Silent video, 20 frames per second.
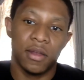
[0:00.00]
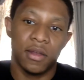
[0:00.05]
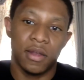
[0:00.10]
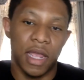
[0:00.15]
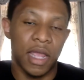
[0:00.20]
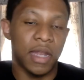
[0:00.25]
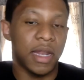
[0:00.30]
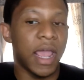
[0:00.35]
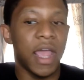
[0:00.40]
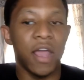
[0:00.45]

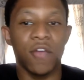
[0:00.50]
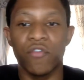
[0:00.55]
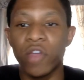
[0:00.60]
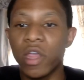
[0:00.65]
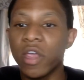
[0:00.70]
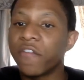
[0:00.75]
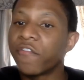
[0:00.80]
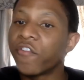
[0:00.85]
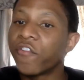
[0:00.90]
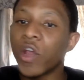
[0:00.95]
They they are
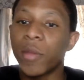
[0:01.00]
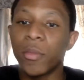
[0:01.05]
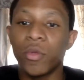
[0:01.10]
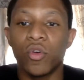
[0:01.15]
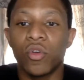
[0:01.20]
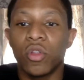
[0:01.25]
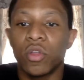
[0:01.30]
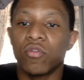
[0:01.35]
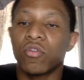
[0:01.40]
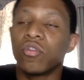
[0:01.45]
reaffirming
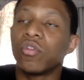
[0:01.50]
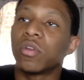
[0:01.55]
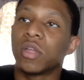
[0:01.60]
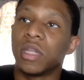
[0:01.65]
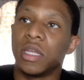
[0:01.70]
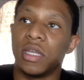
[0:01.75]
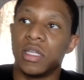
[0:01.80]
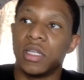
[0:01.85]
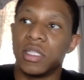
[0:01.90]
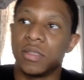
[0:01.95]
all the wrong
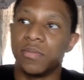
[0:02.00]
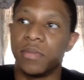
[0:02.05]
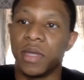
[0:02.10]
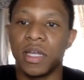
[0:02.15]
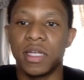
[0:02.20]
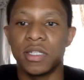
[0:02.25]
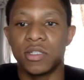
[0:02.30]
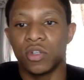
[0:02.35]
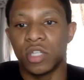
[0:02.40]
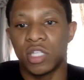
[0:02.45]
things
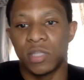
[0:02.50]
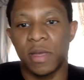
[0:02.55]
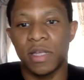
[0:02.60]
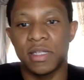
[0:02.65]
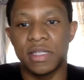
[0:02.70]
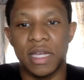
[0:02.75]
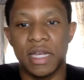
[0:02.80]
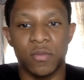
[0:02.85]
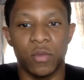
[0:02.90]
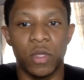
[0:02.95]
because all the
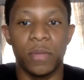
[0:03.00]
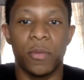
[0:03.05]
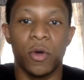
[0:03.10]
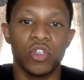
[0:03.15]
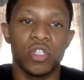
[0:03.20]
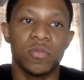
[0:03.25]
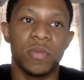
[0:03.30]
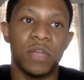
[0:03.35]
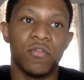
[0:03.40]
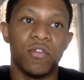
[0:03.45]
space that we're
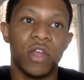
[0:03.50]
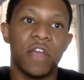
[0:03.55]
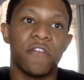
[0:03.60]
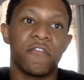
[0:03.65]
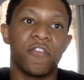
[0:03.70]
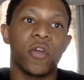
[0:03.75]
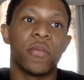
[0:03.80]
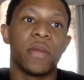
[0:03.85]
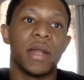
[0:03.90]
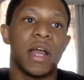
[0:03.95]
supposed to be
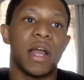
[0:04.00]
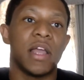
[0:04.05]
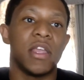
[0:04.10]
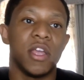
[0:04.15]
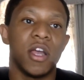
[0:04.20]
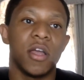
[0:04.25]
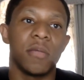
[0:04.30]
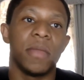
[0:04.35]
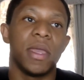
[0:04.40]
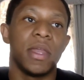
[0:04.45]
reaffirming our
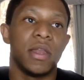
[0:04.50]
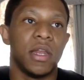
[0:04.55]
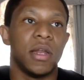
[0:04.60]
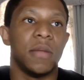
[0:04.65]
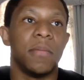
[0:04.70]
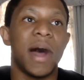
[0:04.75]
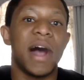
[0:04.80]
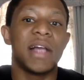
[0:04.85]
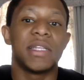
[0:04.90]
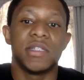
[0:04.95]
young men in the
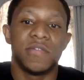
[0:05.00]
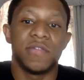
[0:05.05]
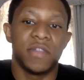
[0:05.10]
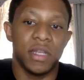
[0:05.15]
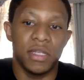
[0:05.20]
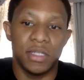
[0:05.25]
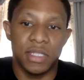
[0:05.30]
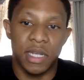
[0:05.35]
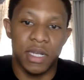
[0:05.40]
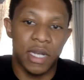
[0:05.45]
positive
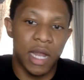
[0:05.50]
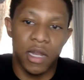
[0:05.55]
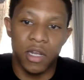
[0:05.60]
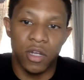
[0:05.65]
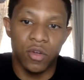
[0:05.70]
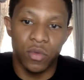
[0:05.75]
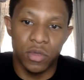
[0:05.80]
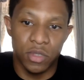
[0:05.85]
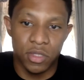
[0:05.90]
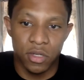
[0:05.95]
things, they're not
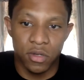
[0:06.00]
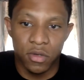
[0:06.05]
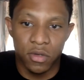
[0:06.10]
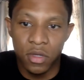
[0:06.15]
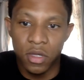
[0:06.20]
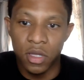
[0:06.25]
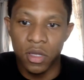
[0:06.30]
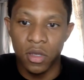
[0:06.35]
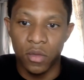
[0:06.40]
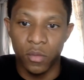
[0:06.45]
doing so.
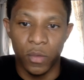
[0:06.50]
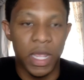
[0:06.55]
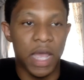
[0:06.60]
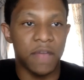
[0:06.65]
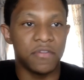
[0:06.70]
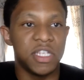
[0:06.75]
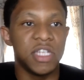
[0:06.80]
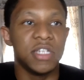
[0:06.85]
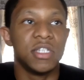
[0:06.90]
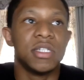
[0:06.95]
We
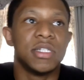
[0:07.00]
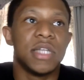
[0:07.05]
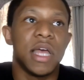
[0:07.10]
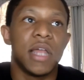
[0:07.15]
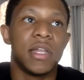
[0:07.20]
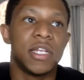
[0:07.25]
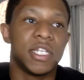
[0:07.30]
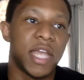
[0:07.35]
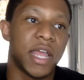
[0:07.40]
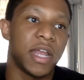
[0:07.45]
have mm-hmm. teachers
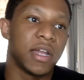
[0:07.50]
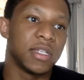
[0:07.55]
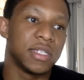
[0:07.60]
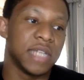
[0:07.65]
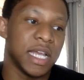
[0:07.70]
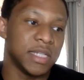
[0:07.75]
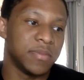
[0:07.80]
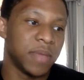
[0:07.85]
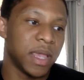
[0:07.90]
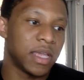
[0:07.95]
educators
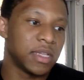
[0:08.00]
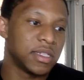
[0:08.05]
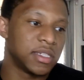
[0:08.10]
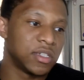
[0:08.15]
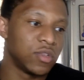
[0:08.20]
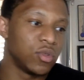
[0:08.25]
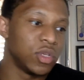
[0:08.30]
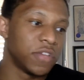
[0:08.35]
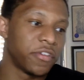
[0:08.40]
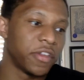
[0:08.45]
that's making
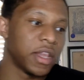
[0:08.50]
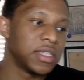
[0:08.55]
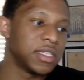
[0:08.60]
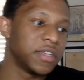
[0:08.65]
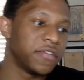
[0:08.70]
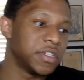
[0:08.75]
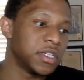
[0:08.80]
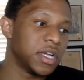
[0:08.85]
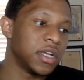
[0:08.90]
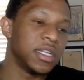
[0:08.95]
students feel as
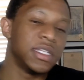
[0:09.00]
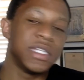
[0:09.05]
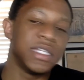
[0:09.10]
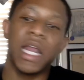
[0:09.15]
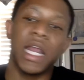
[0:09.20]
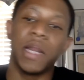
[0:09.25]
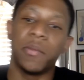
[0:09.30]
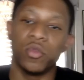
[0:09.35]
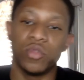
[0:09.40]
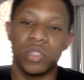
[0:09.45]
if it's
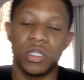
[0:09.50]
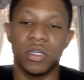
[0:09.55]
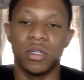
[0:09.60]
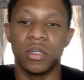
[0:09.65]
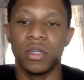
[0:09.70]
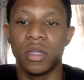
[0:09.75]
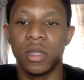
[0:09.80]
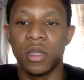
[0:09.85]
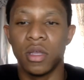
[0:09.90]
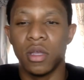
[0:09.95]
unattainable to
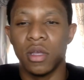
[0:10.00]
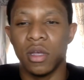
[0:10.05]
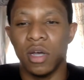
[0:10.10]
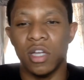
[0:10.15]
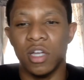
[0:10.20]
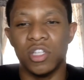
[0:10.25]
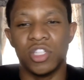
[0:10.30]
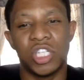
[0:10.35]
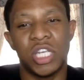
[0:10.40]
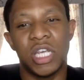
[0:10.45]
mm-hmm.
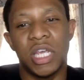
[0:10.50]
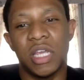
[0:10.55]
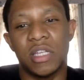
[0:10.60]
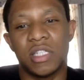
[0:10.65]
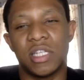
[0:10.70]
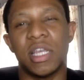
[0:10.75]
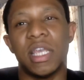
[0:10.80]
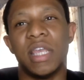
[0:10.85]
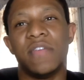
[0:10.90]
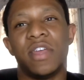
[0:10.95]
achieve
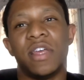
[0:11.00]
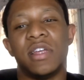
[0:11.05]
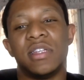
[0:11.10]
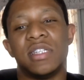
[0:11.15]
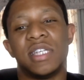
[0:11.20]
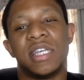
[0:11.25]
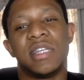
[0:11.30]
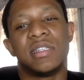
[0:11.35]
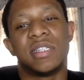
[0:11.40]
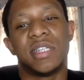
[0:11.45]
to even
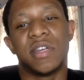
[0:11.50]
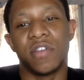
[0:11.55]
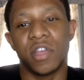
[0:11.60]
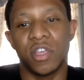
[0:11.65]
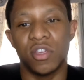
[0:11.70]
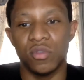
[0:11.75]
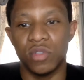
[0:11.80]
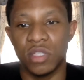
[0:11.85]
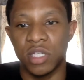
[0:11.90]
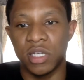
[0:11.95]
attend
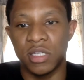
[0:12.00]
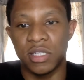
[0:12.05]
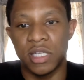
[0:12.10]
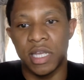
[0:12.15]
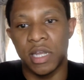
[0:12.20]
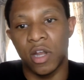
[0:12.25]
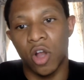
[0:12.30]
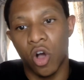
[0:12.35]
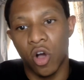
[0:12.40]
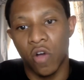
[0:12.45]
Syracuse, to
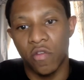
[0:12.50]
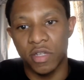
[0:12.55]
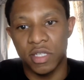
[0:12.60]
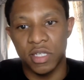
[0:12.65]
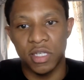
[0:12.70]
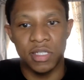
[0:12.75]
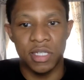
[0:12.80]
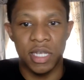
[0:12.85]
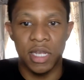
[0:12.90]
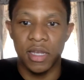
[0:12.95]
attend Harvard,
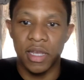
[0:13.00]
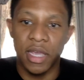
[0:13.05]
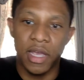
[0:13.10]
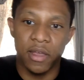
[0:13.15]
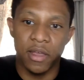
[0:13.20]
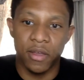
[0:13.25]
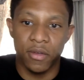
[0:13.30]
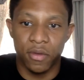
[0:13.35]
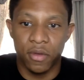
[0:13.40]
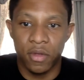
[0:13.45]
to attend mm-hmm.
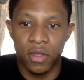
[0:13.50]
Yale.